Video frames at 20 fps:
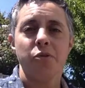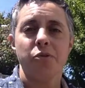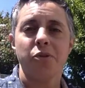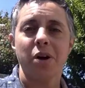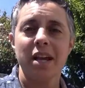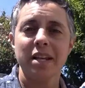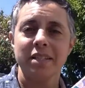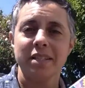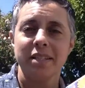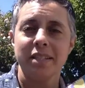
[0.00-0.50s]

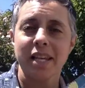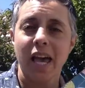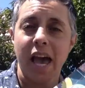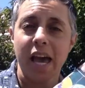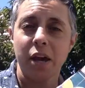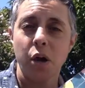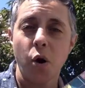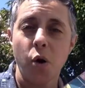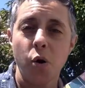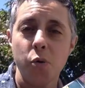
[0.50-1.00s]
Friends,
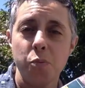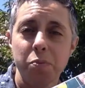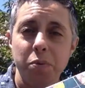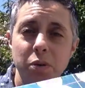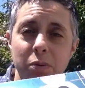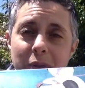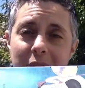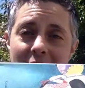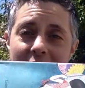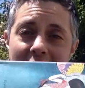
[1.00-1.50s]
I hope
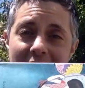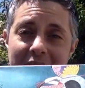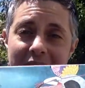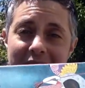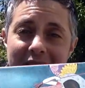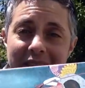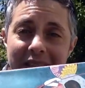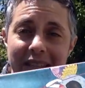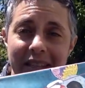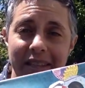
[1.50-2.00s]
you liked
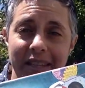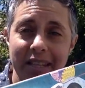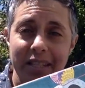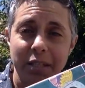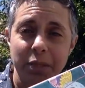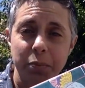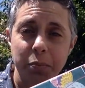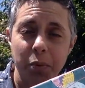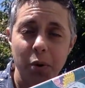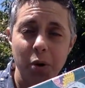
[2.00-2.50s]

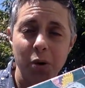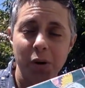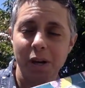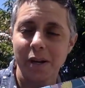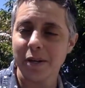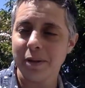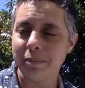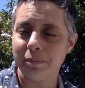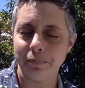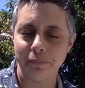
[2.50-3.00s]
this book.
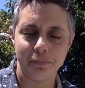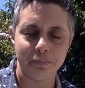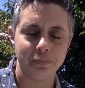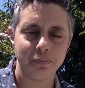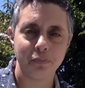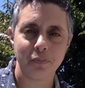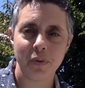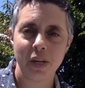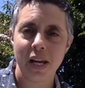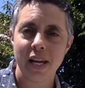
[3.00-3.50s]

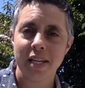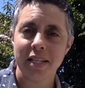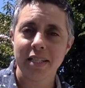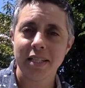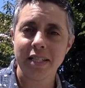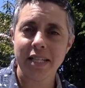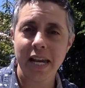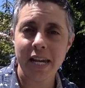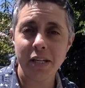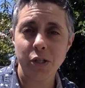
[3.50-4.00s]

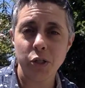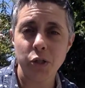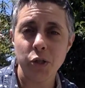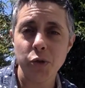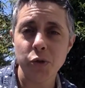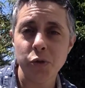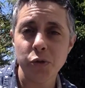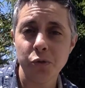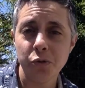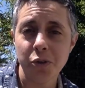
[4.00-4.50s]
Stay
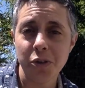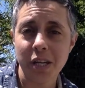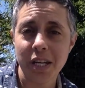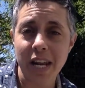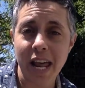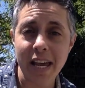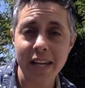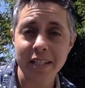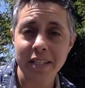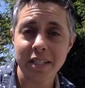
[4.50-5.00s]
tuned for the
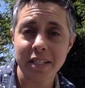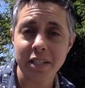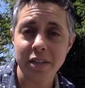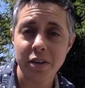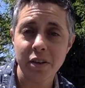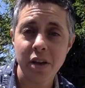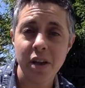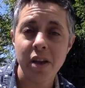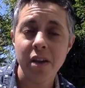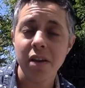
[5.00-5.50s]
next
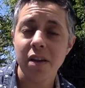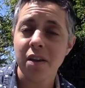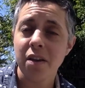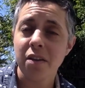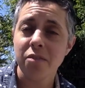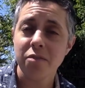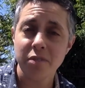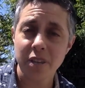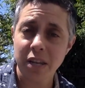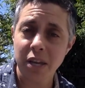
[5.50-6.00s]

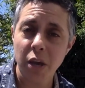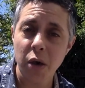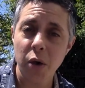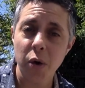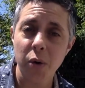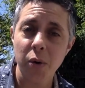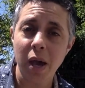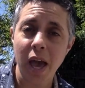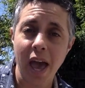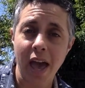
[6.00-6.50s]

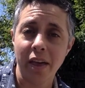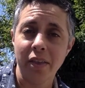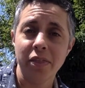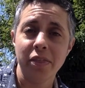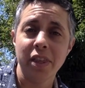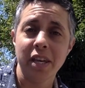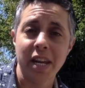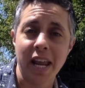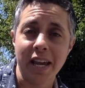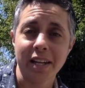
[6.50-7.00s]
video
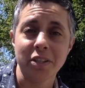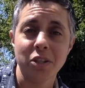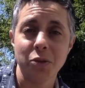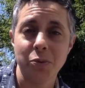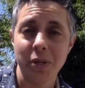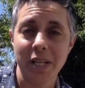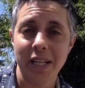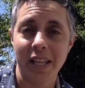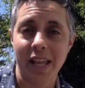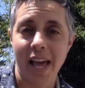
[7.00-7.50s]
and the next
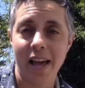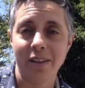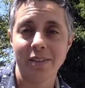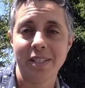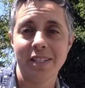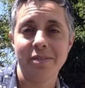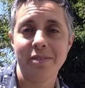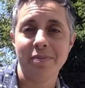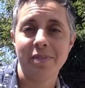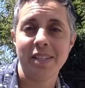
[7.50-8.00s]
read
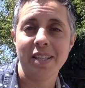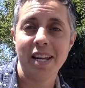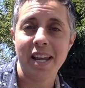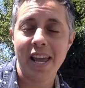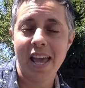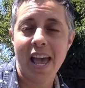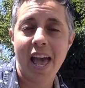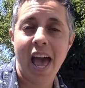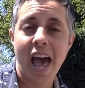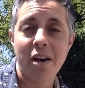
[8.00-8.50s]
aloud.
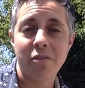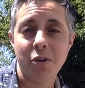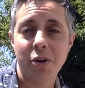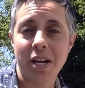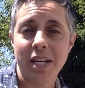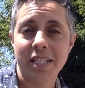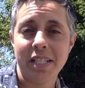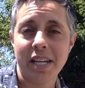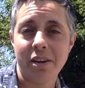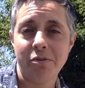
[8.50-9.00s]
Have a
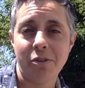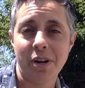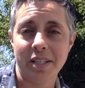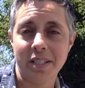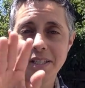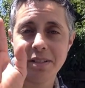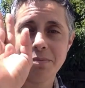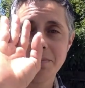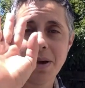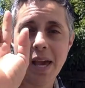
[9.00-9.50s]
great day,
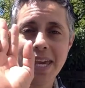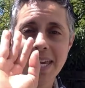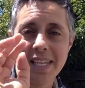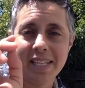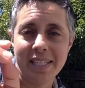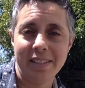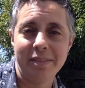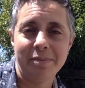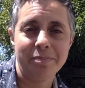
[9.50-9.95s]
friends. Bye.